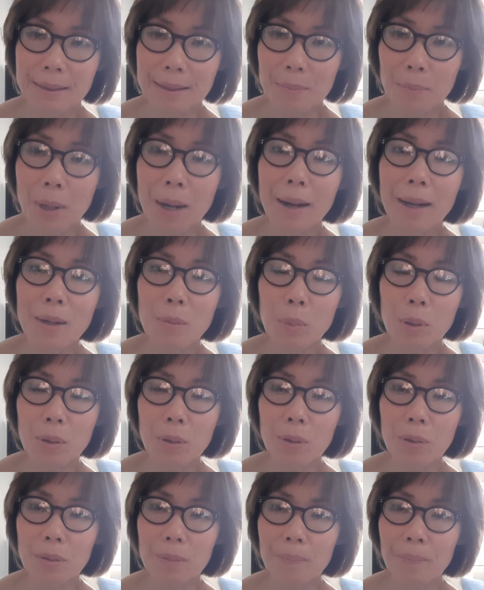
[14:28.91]
the
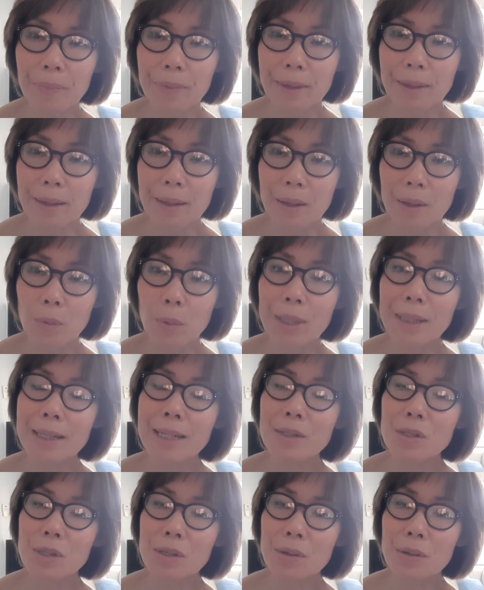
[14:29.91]
Bible, we
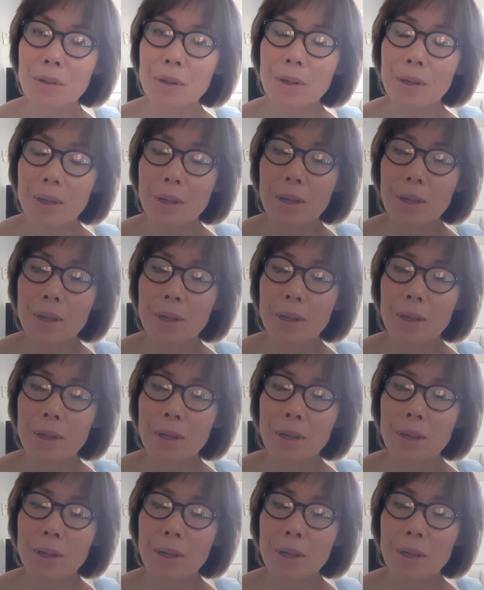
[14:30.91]
need to